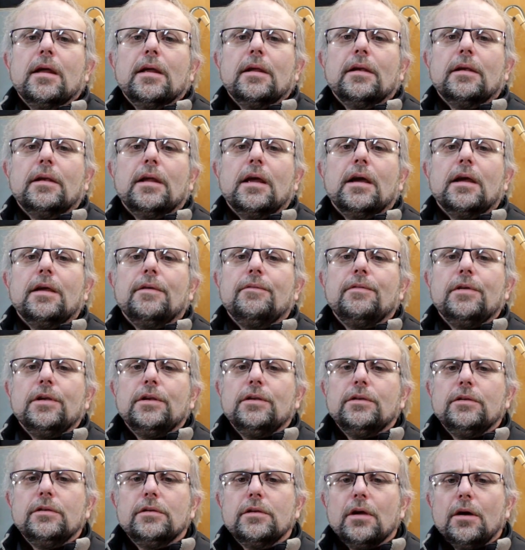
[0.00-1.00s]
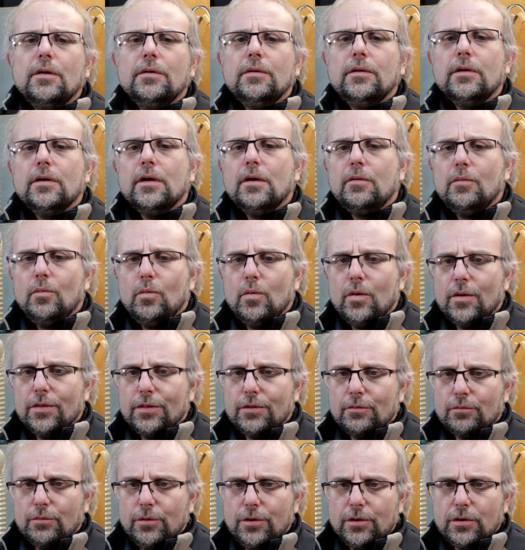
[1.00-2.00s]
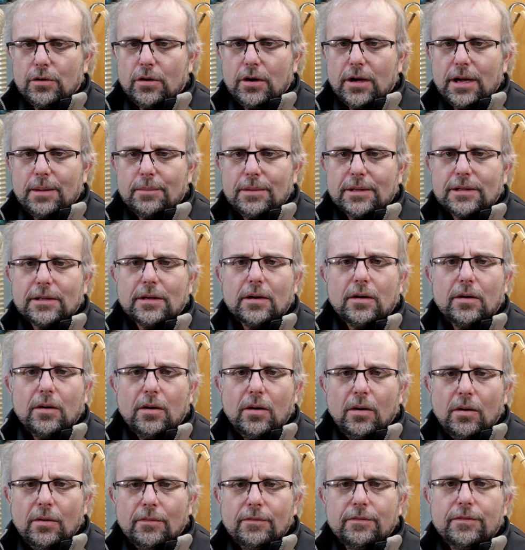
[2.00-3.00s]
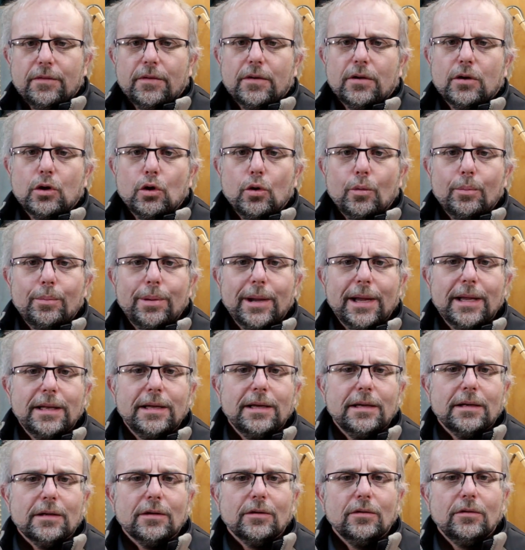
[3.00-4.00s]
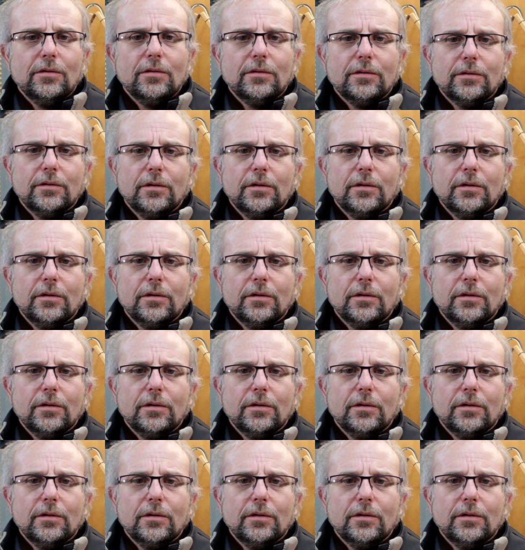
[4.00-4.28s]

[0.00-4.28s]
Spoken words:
Now, if you don't know what the root diameter of your pinion is,